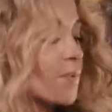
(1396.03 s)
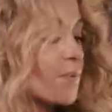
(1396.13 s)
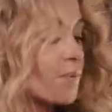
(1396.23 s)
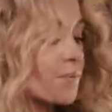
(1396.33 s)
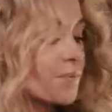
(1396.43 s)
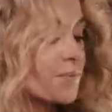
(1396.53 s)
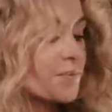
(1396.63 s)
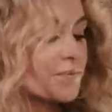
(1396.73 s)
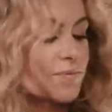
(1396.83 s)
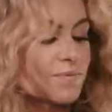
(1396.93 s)

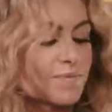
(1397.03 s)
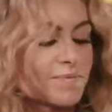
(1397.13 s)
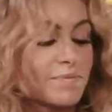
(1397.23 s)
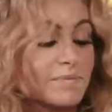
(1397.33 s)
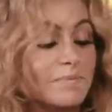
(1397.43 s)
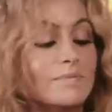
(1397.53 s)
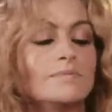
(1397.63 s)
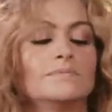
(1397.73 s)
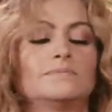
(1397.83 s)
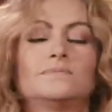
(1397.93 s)

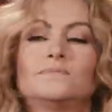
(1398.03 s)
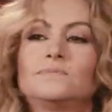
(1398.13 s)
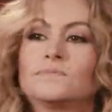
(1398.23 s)
Nobody speaks.